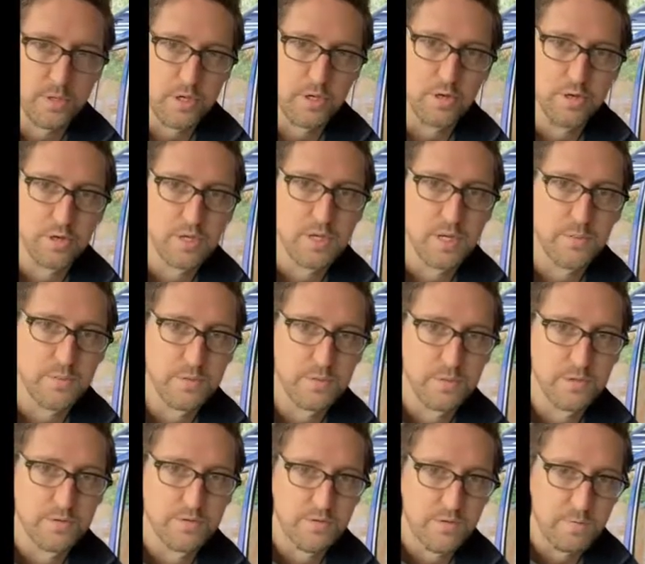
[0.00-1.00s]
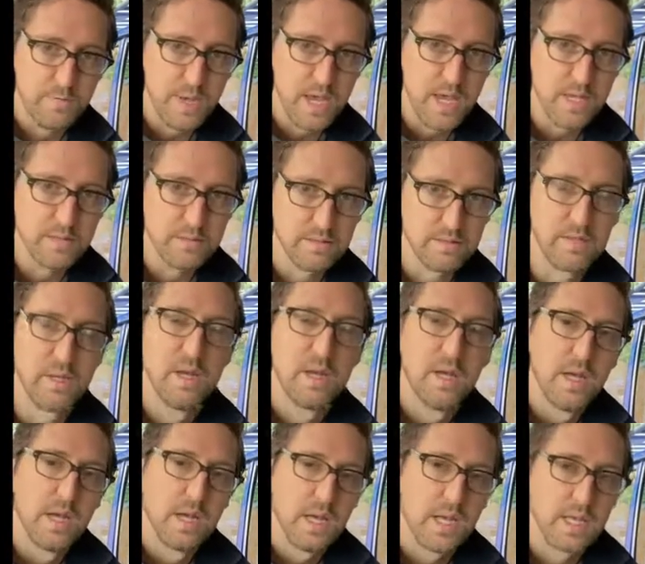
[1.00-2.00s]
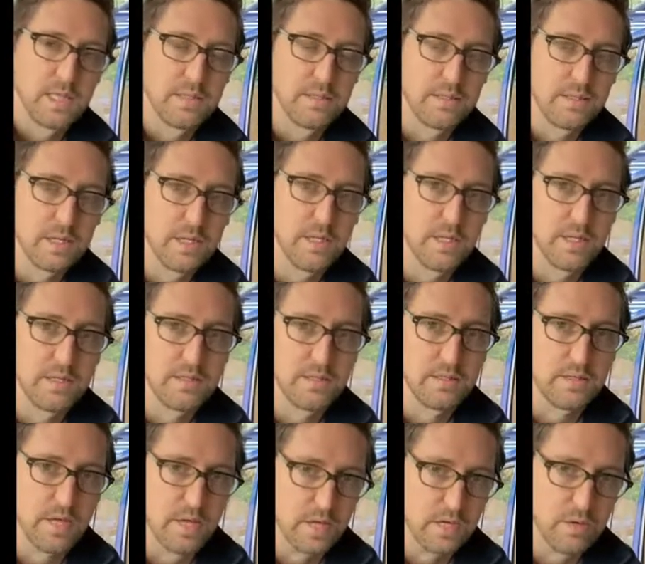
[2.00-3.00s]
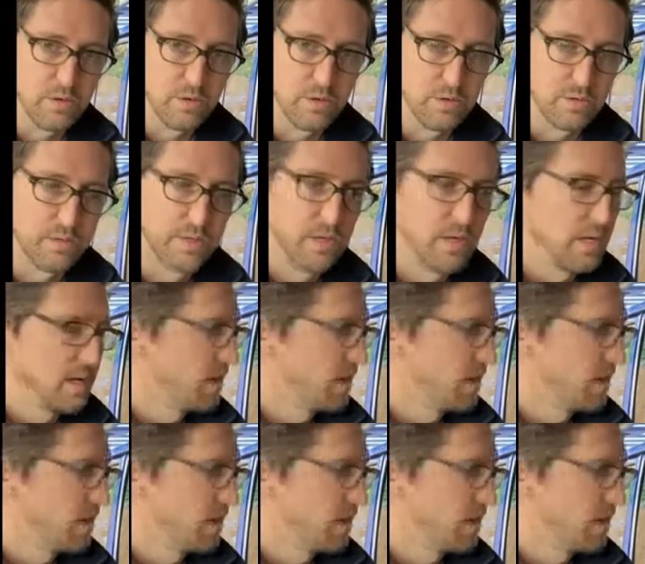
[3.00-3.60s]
curing temperatures for paints and sealants. It's getting cold.